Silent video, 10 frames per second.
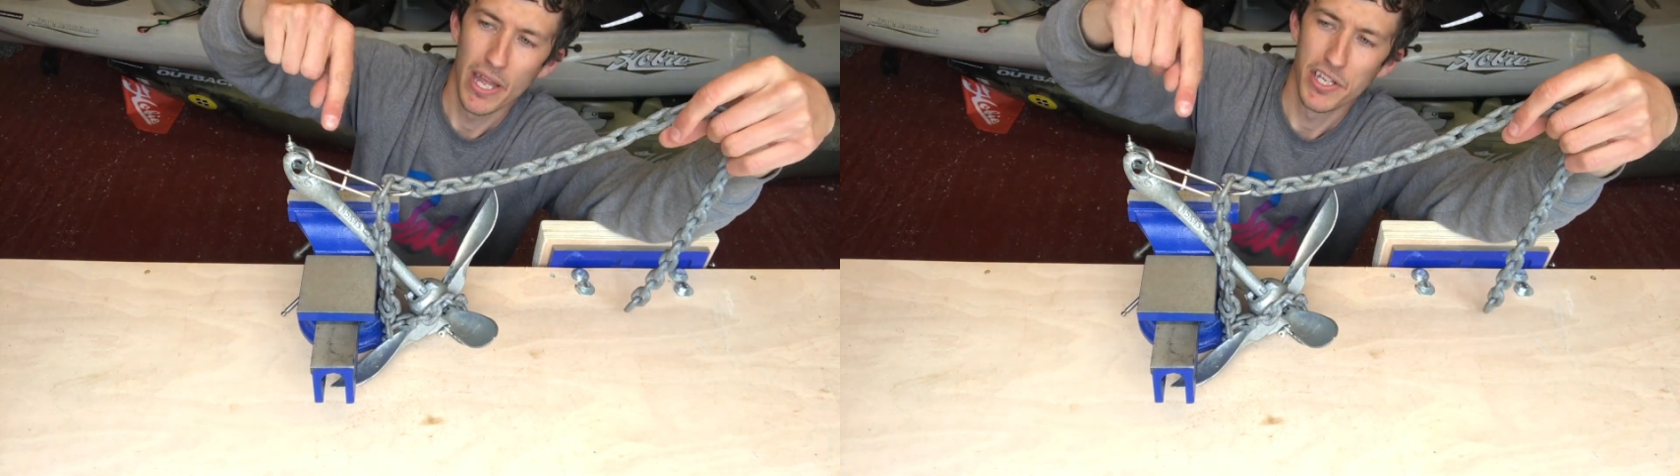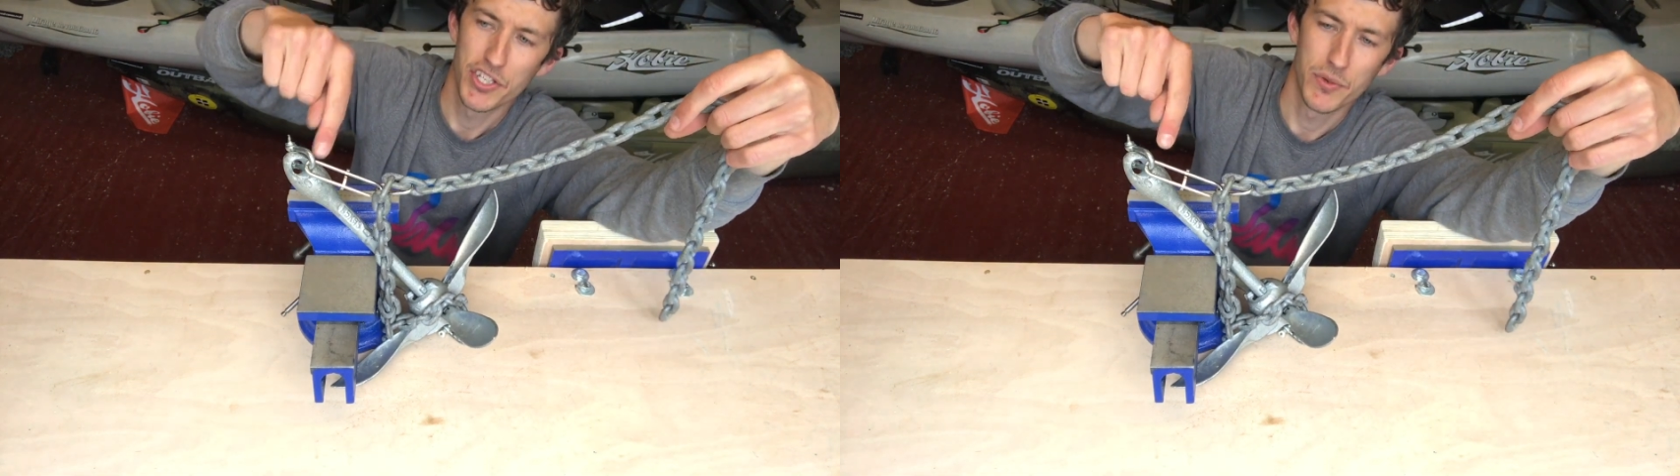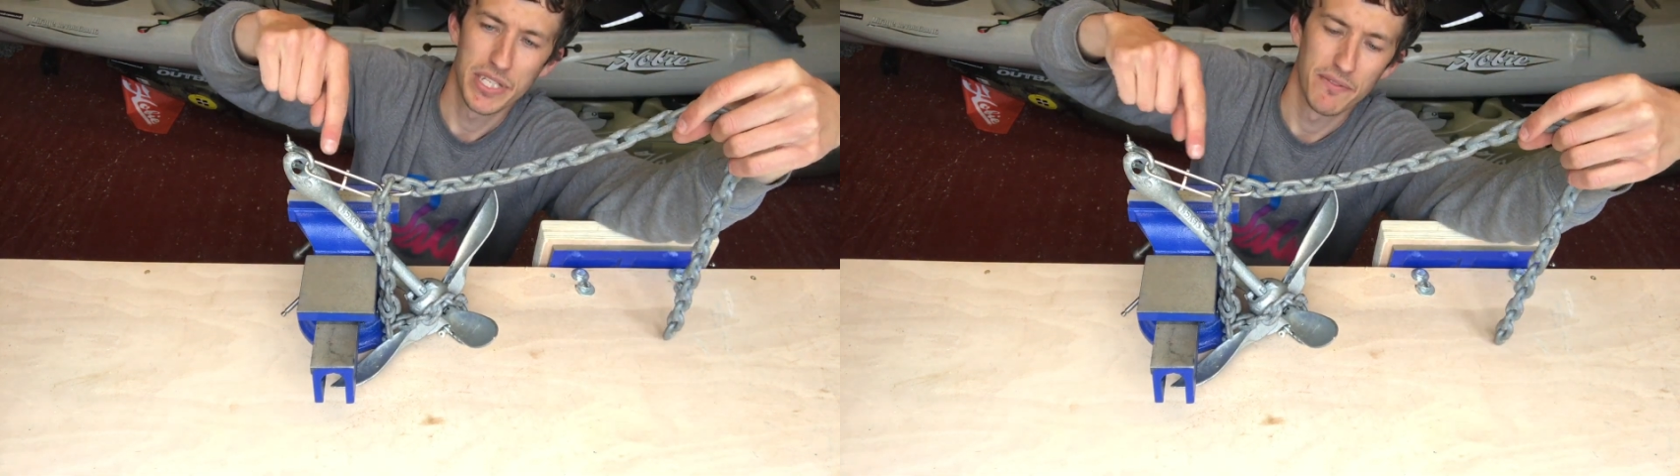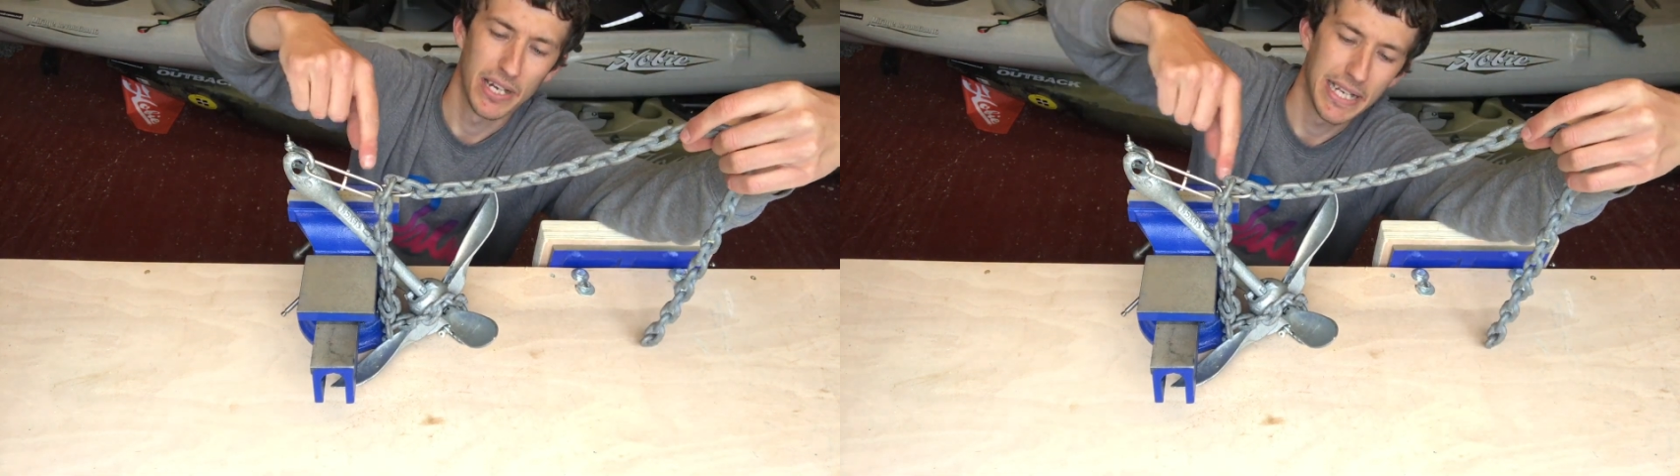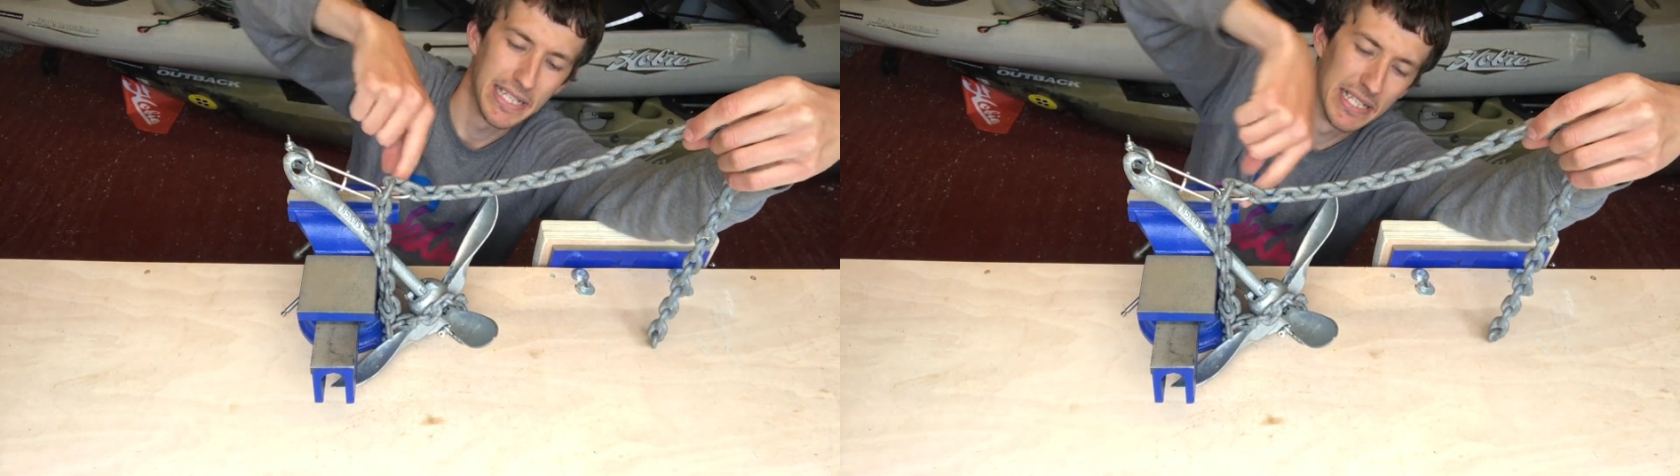as soon as it
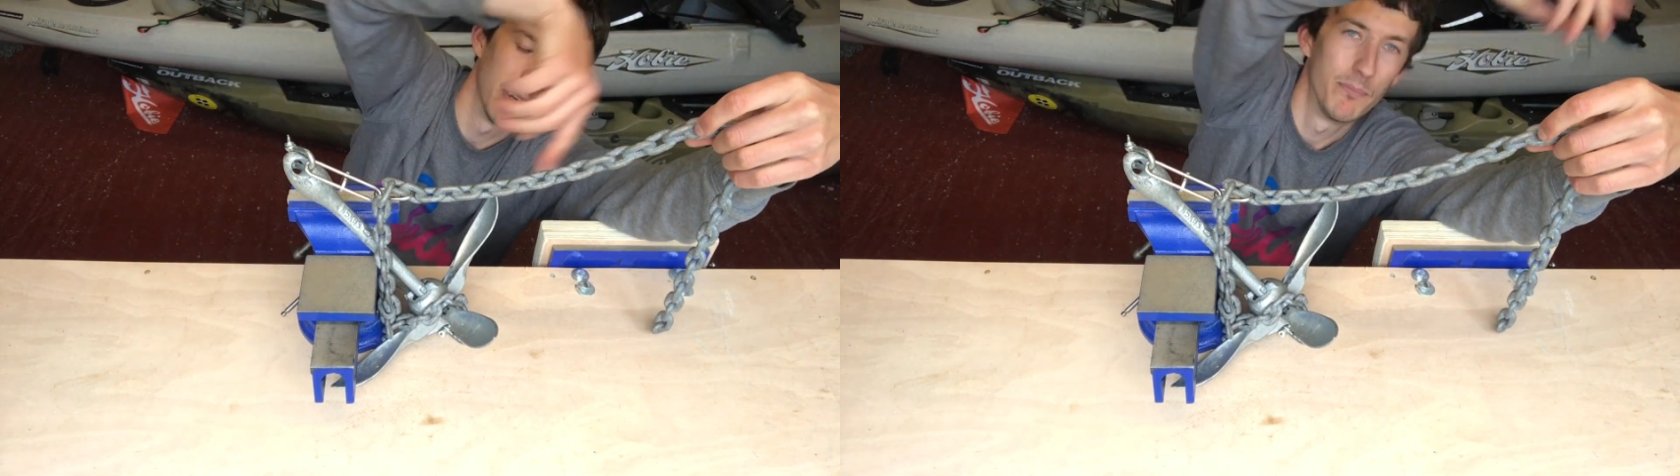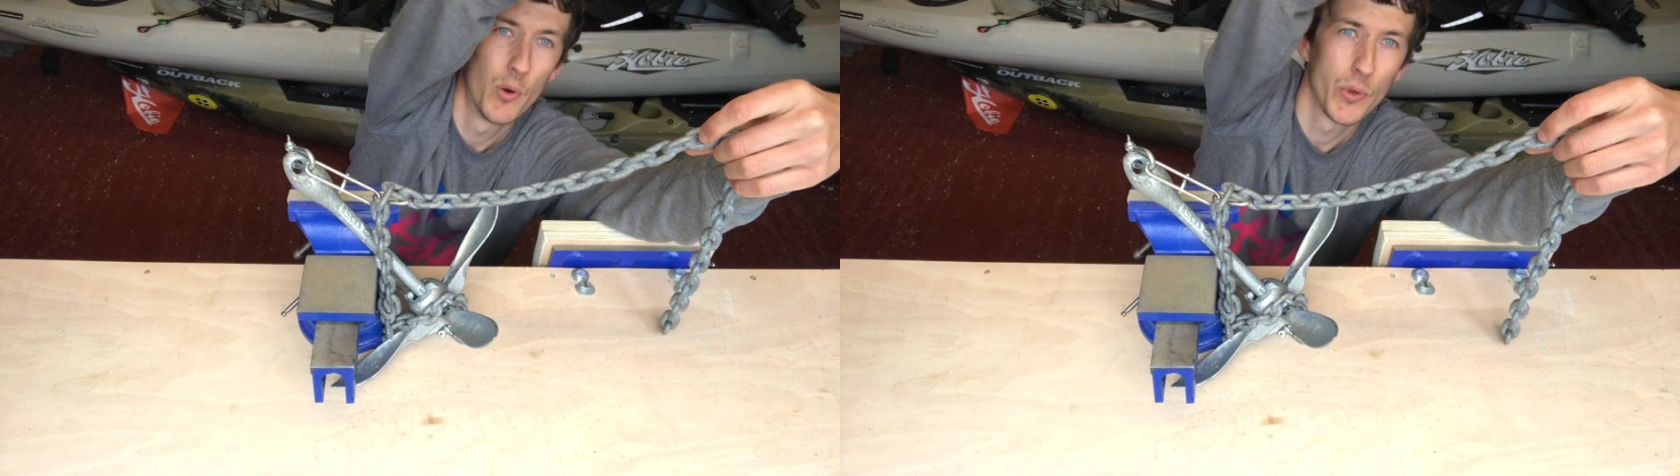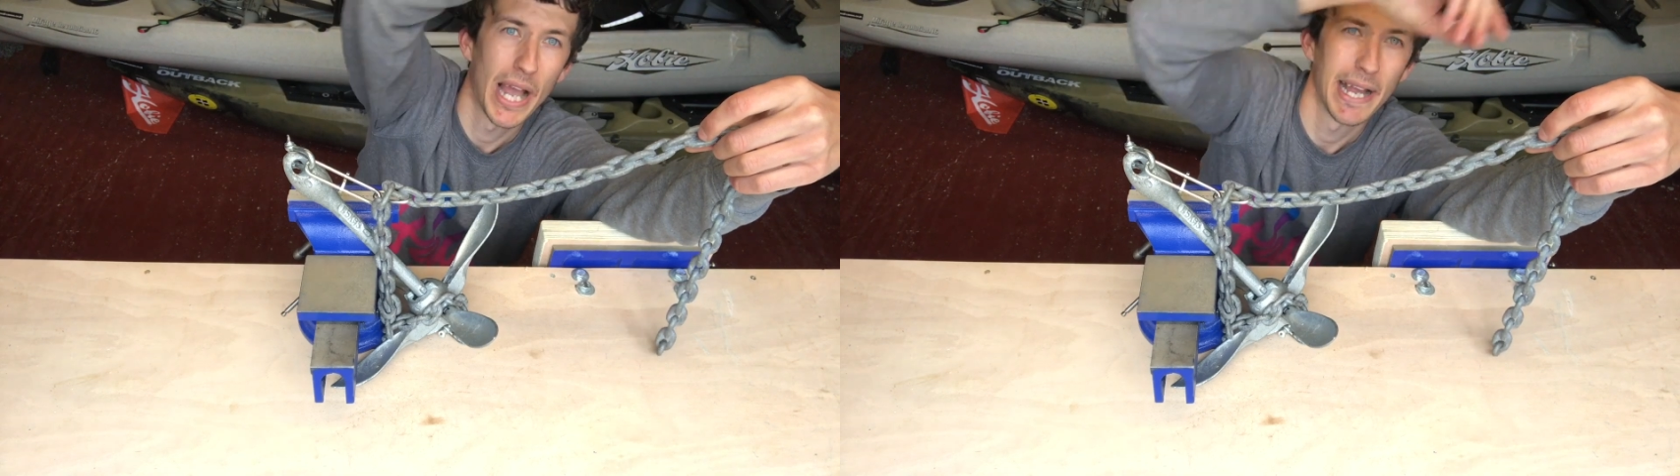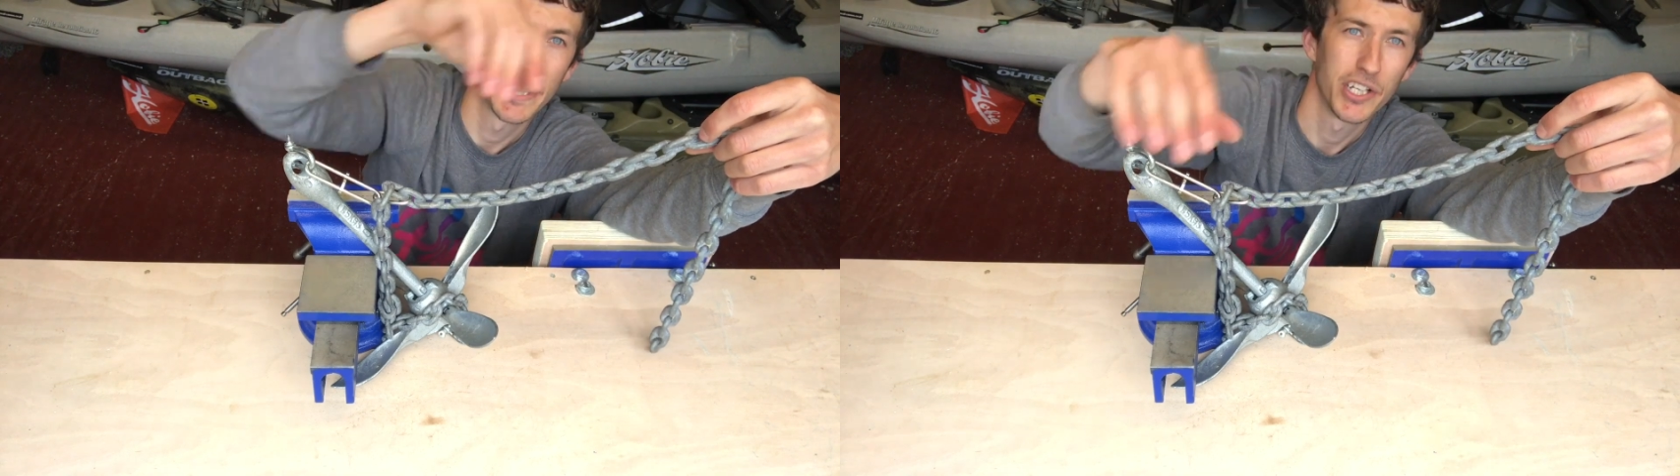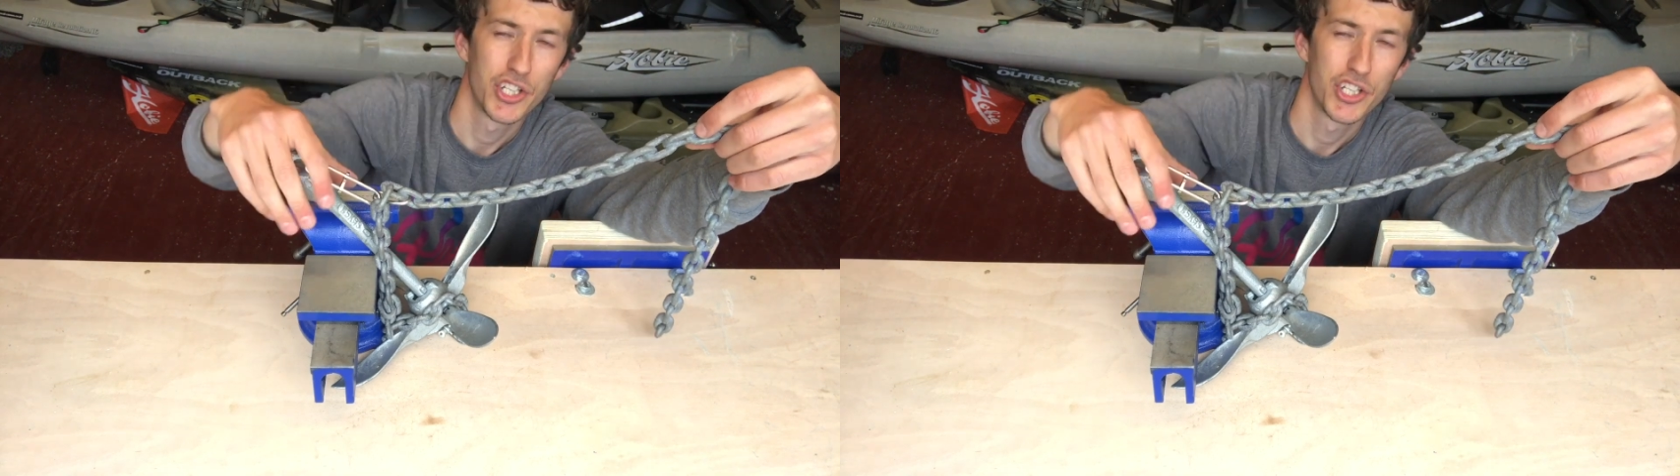releases, it will pull your anchor